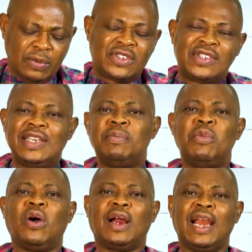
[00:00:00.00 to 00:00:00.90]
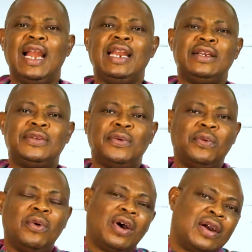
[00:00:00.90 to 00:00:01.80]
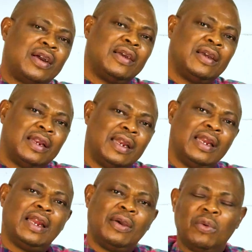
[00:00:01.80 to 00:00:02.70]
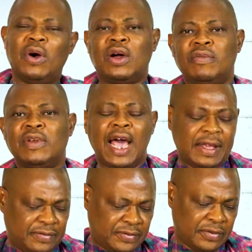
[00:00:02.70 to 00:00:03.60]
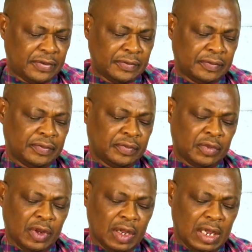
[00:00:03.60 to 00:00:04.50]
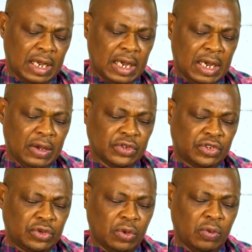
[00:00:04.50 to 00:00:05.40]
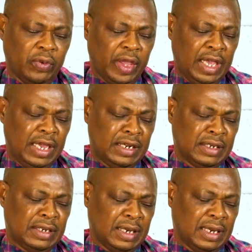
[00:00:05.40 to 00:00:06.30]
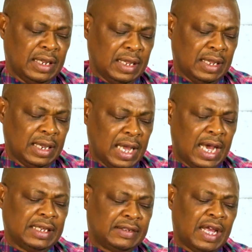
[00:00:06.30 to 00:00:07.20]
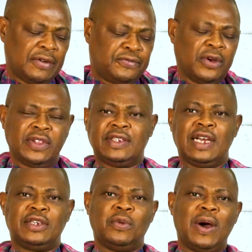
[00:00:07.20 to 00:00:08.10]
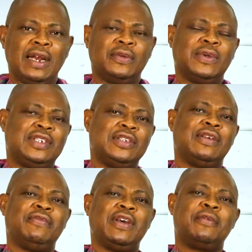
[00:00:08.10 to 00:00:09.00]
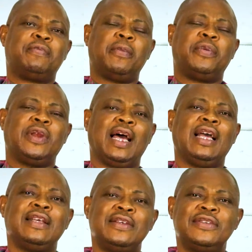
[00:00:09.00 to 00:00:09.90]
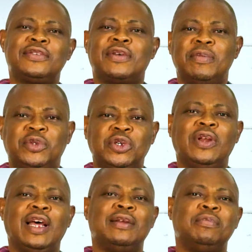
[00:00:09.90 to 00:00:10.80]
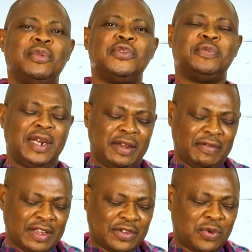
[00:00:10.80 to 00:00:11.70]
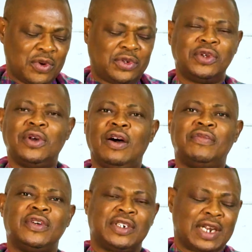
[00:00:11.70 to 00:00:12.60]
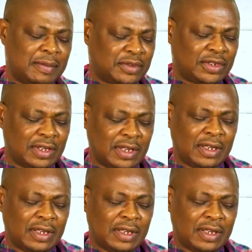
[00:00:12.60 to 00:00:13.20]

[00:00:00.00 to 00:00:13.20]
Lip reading: see more clearly to walk the walk of life. Also in Isaiah 40:31, which is a very popular scripture that most believers quote oftentimes,